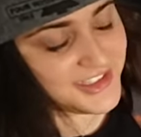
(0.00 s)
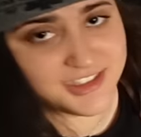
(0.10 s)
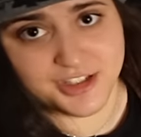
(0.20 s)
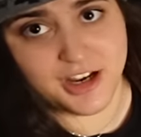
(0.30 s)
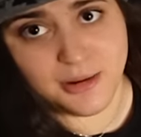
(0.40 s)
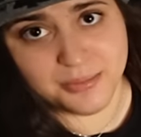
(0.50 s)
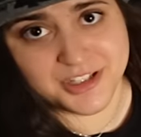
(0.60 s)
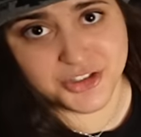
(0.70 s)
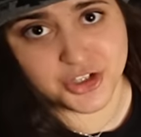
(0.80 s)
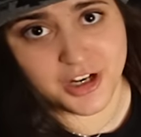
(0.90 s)
This is the
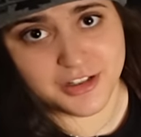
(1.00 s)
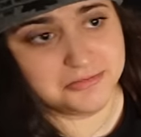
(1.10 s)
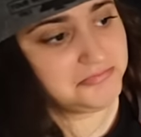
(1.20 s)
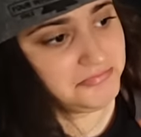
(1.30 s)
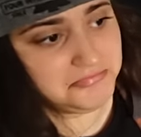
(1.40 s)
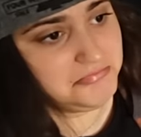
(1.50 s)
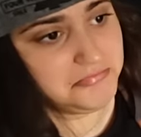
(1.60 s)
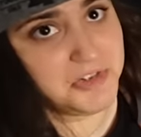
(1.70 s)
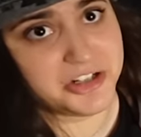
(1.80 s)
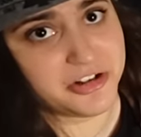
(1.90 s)
company truck.
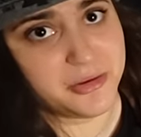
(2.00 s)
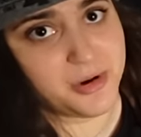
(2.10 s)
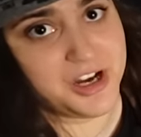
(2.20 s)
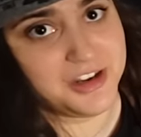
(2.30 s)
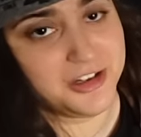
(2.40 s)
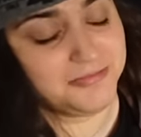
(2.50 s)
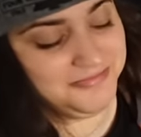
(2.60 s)
I'm not trying to break it.